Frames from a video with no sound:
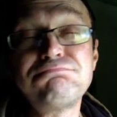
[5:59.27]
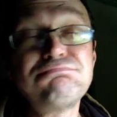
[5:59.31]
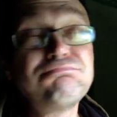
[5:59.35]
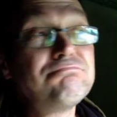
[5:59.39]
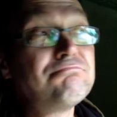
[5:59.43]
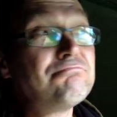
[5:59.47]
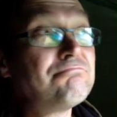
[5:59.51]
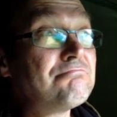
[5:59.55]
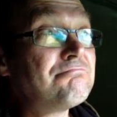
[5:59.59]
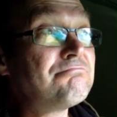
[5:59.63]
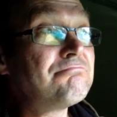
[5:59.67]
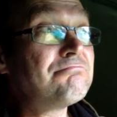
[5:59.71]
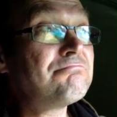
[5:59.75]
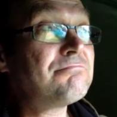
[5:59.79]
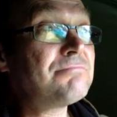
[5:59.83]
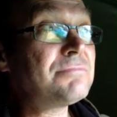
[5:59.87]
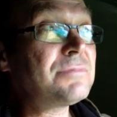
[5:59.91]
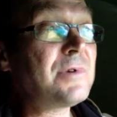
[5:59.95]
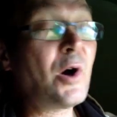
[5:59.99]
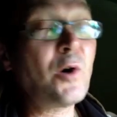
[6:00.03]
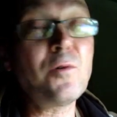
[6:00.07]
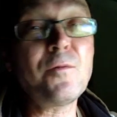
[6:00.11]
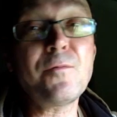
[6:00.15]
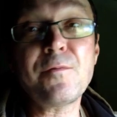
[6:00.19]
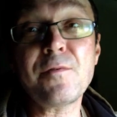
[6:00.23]
hopefully
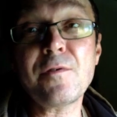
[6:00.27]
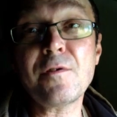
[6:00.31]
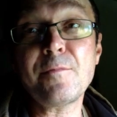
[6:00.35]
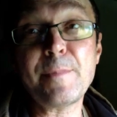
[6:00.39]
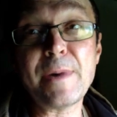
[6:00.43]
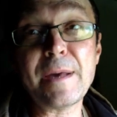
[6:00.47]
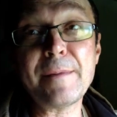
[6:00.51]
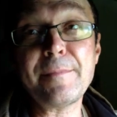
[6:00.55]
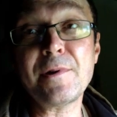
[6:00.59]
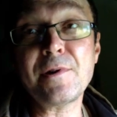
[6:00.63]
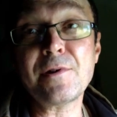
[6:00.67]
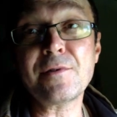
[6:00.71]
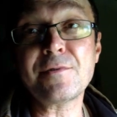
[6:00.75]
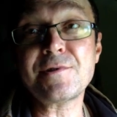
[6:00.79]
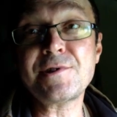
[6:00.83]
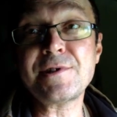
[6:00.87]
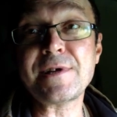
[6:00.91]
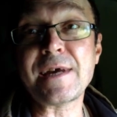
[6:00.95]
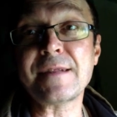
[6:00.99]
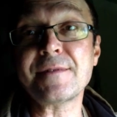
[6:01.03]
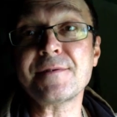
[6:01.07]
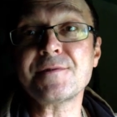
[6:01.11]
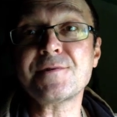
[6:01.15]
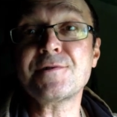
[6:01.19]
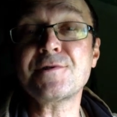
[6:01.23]
maybe another chance this
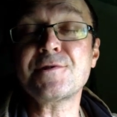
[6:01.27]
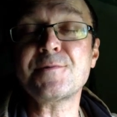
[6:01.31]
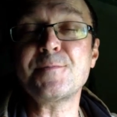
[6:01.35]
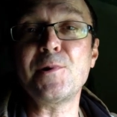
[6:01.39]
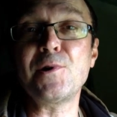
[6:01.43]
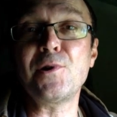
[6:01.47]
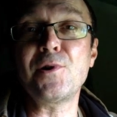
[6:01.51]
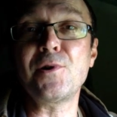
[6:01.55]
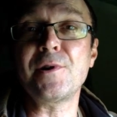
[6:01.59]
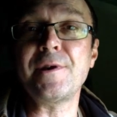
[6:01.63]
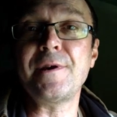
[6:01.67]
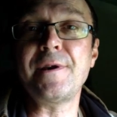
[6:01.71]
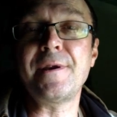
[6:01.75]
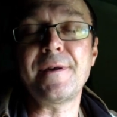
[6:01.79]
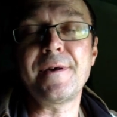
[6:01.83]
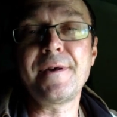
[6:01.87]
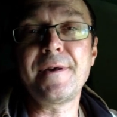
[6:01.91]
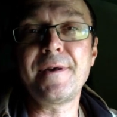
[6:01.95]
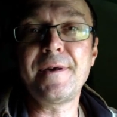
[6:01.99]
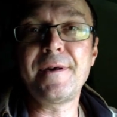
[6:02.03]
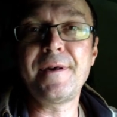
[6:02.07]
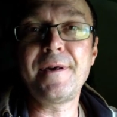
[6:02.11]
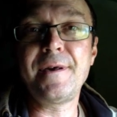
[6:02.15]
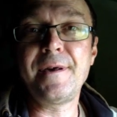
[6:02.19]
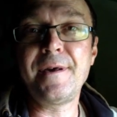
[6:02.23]
morning.
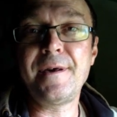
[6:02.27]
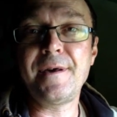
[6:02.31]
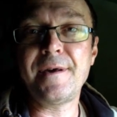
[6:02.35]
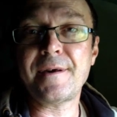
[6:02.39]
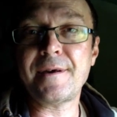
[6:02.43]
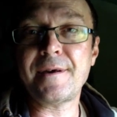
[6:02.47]
If